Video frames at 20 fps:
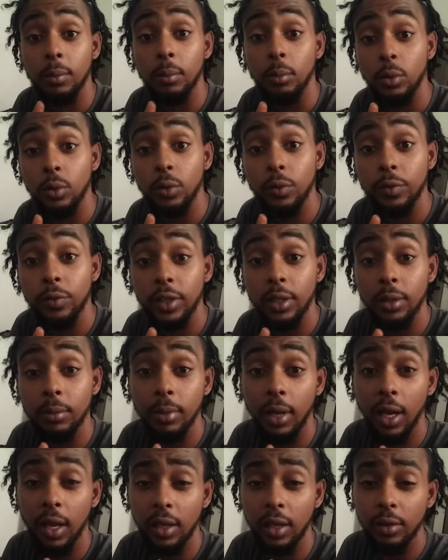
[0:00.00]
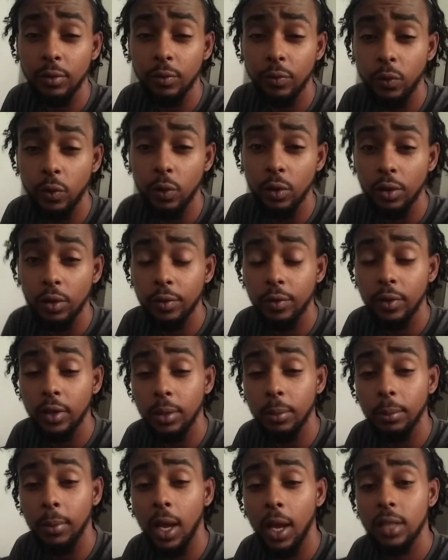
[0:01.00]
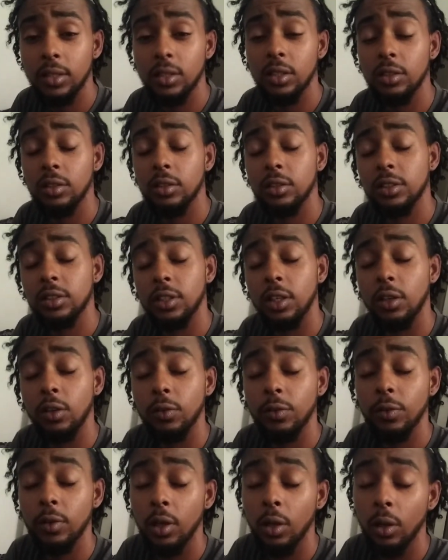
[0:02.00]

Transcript: moving back and forth. Imagine yourself